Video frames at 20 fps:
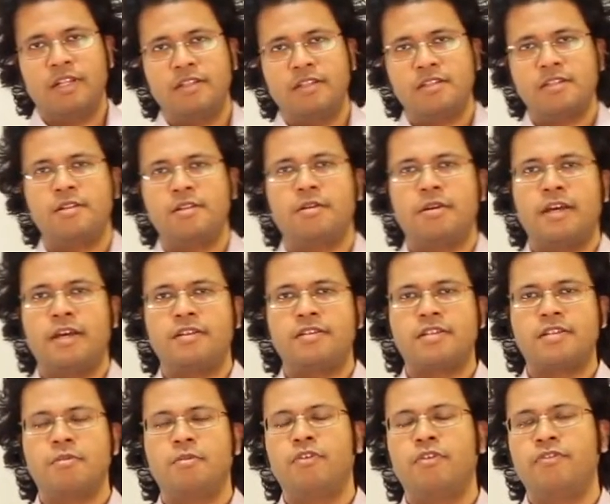let's look at
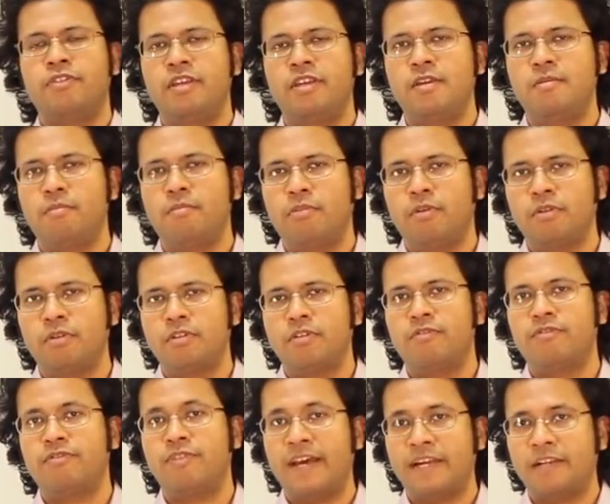some of the
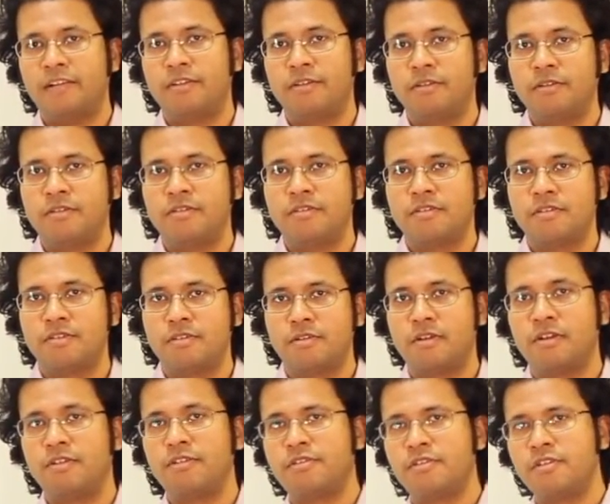important factors to
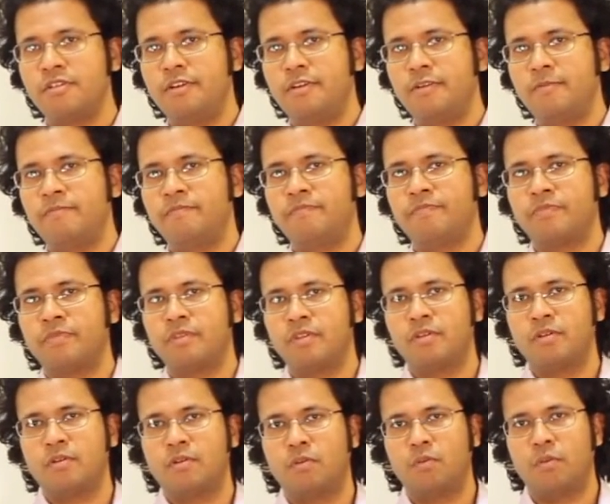consider
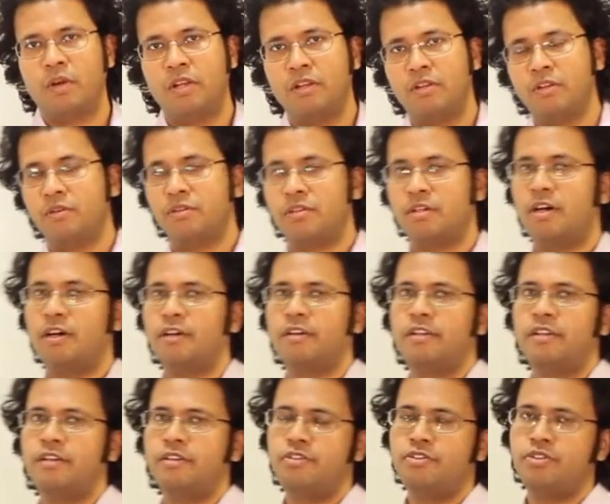when you're
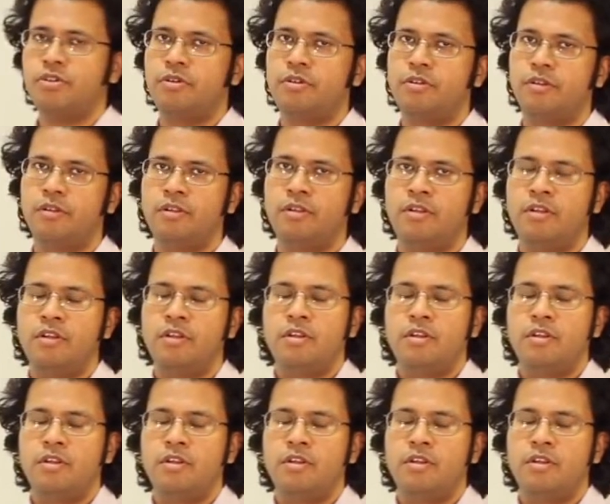targeting a journal.